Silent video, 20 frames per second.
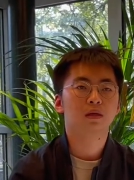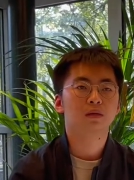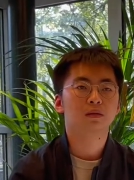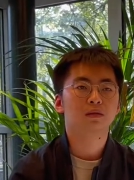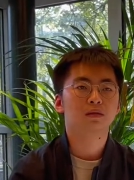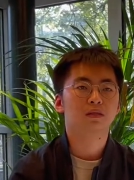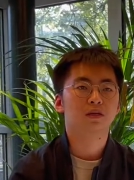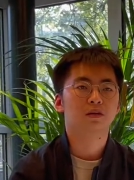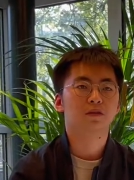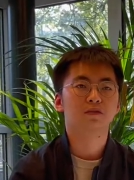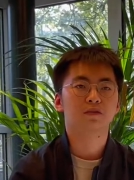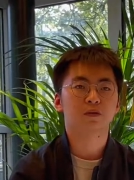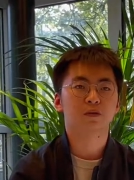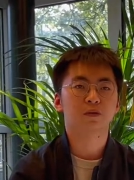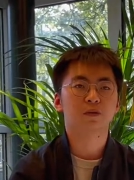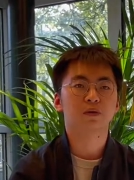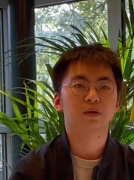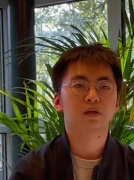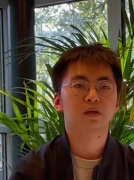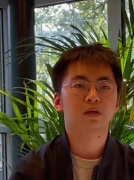Therefore,
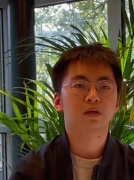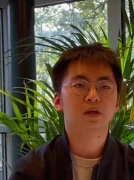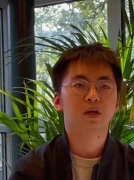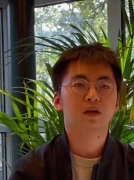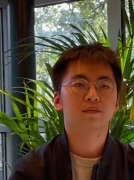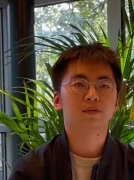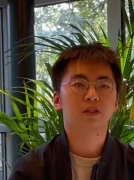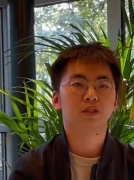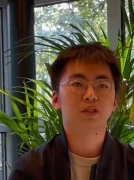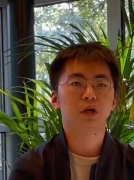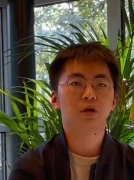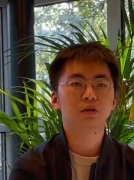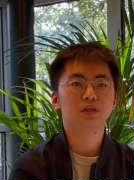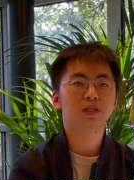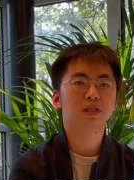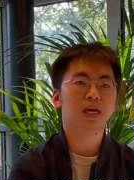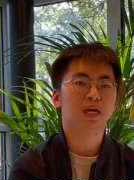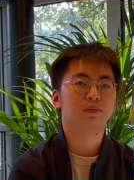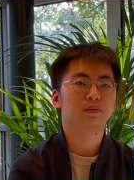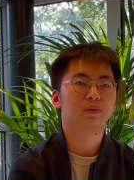if the chosen
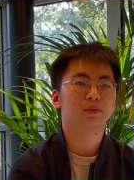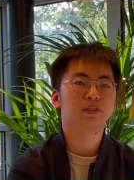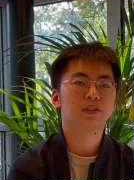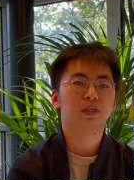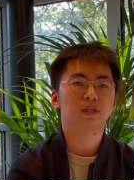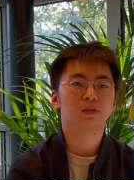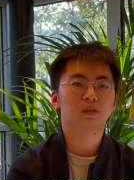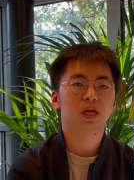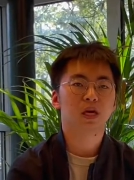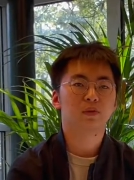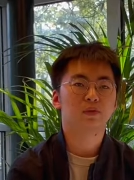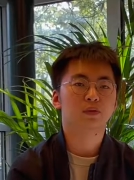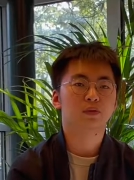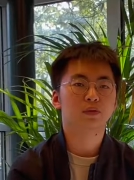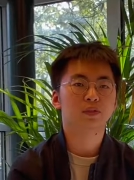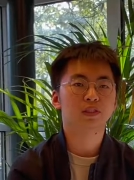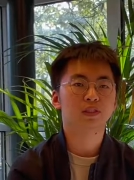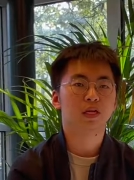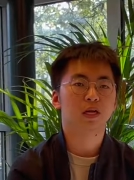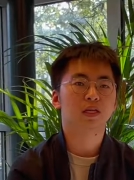
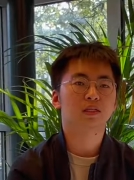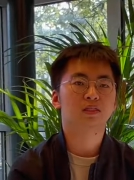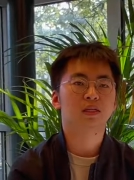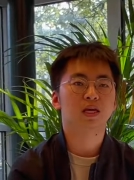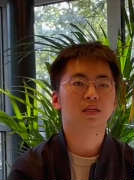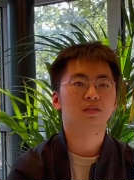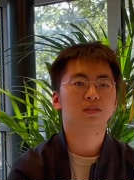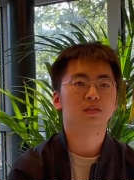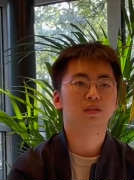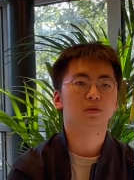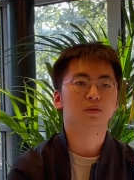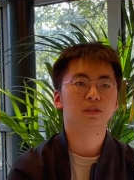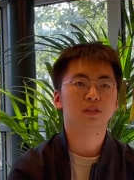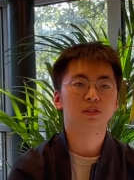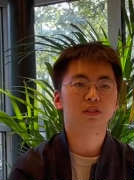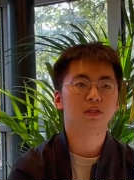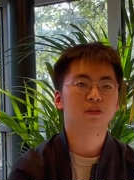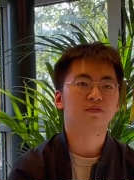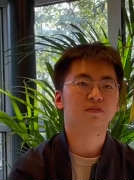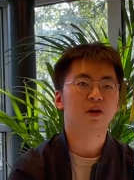characteristics and the
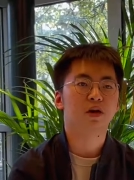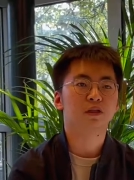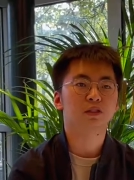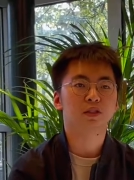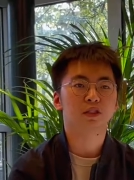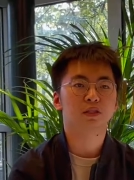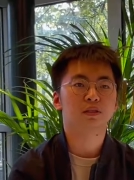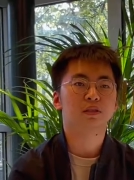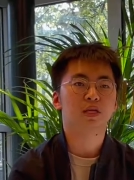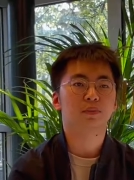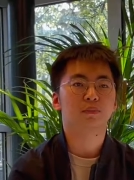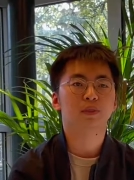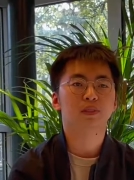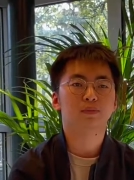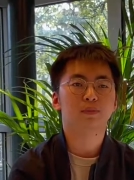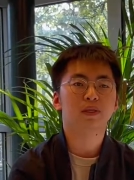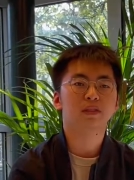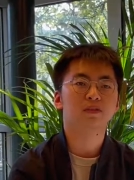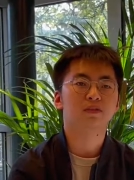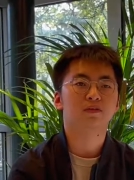utility function can be
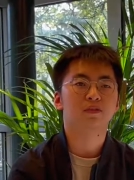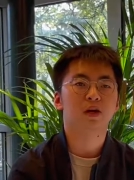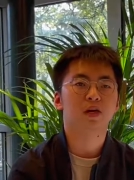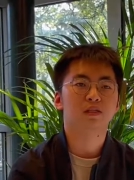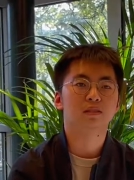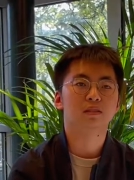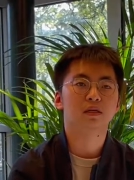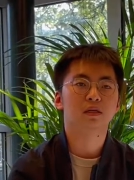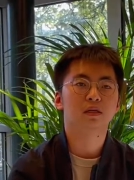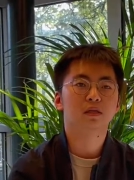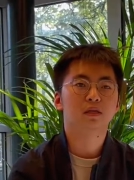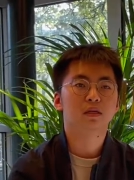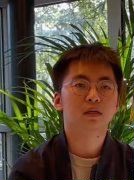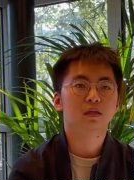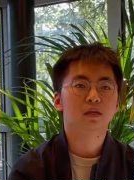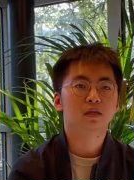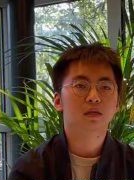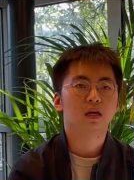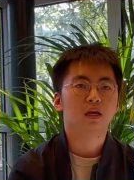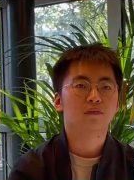specified,
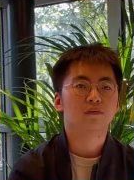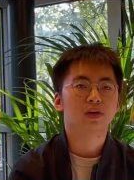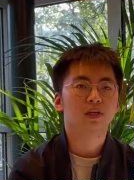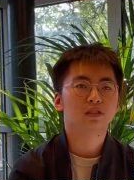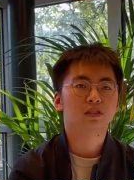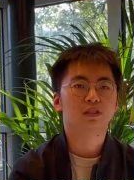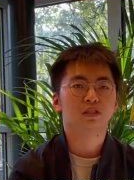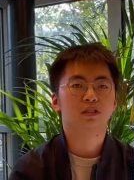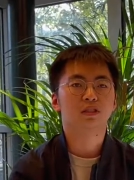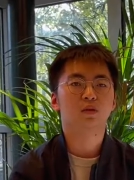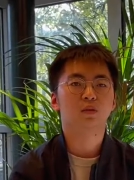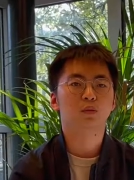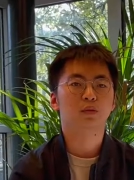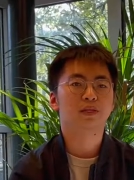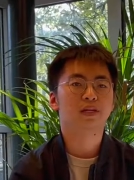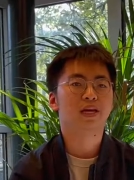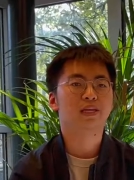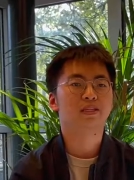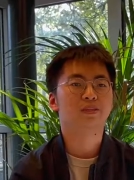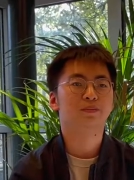investor will
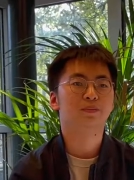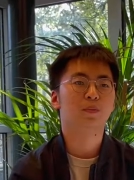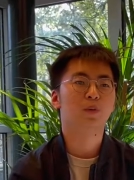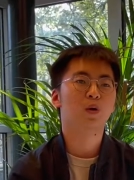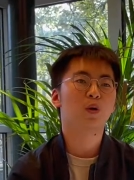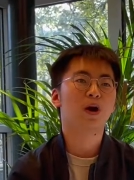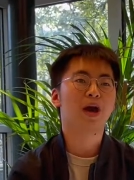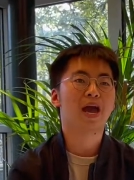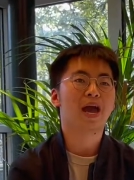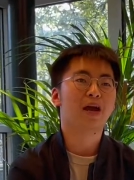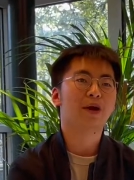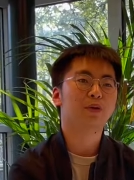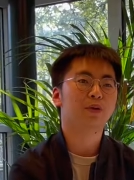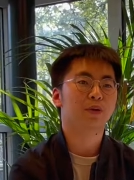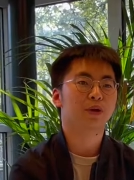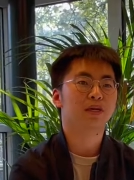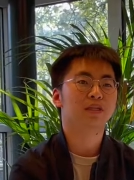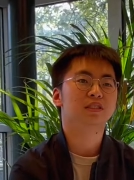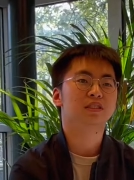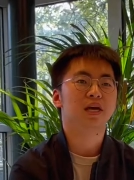get a more
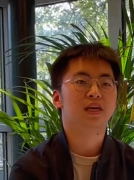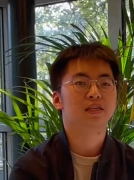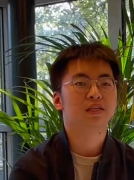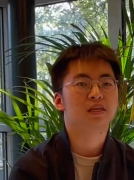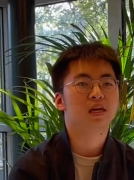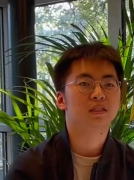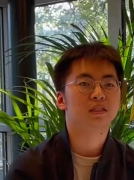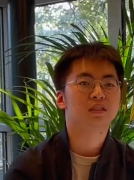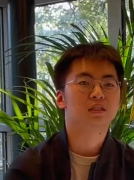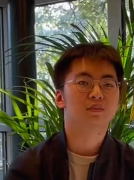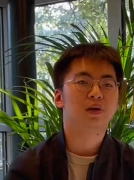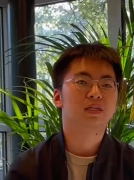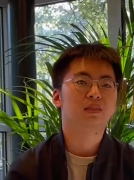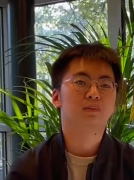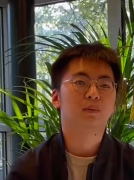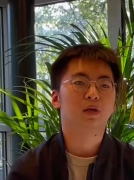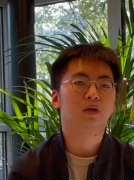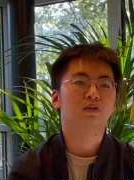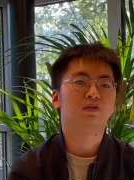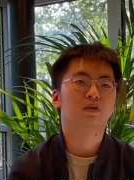accurate and customized
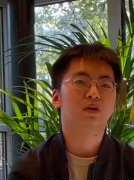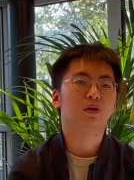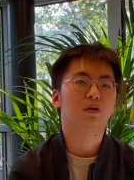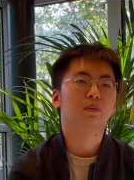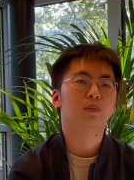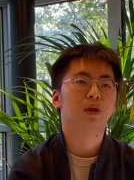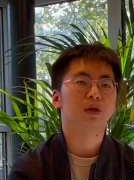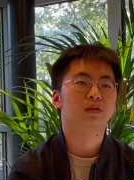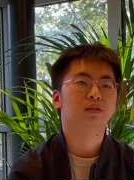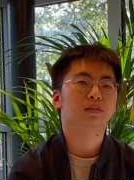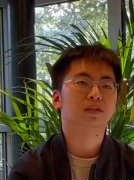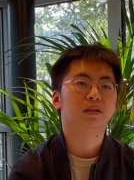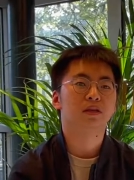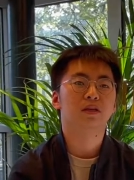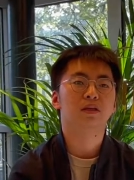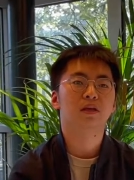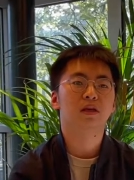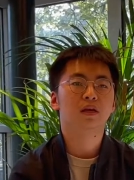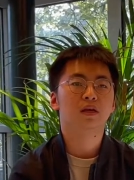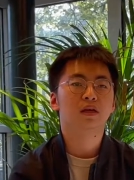portfolio policy
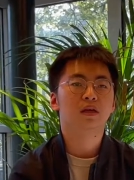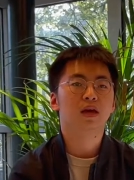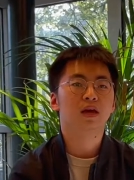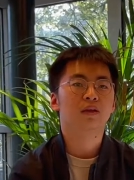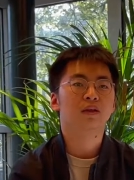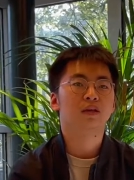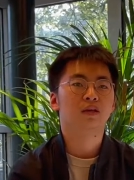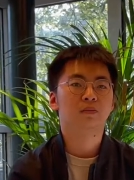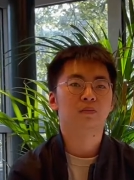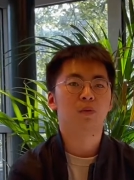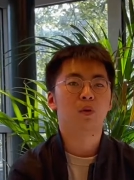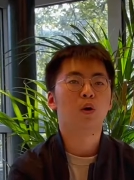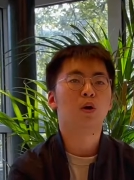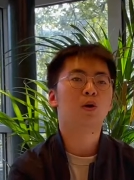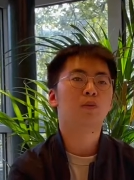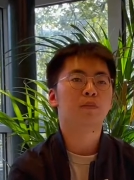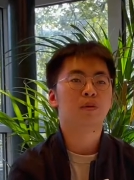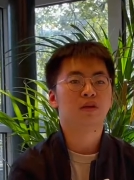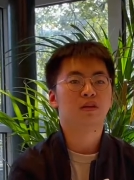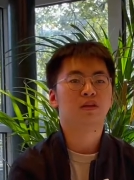and earn more
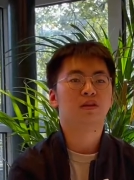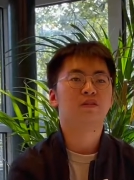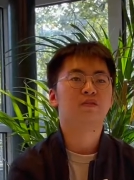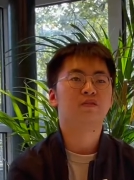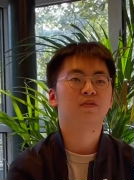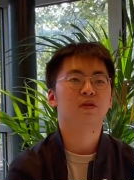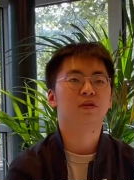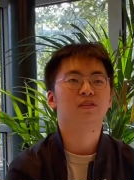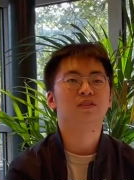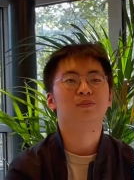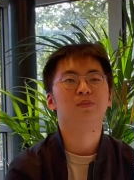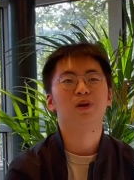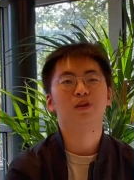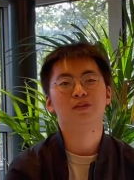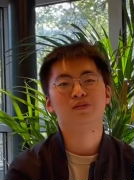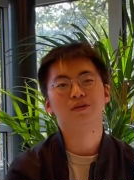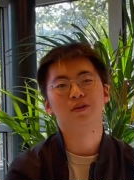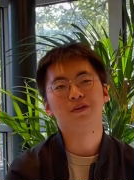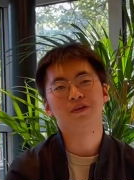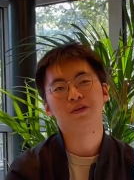money from the
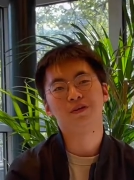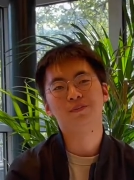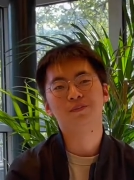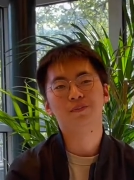portfolio.